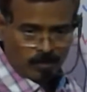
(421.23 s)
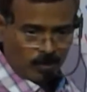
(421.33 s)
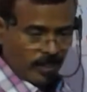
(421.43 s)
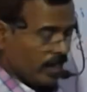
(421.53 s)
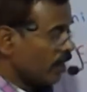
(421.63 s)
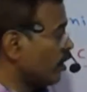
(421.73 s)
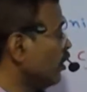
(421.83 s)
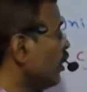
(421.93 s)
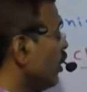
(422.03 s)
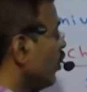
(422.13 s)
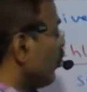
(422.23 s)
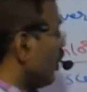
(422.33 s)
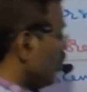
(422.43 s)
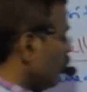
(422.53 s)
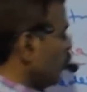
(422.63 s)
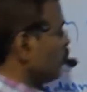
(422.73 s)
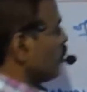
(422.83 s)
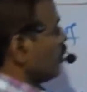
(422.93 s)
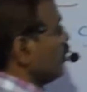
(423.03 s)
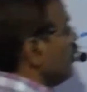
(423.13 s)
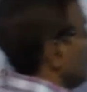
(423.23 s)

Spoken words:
So here they used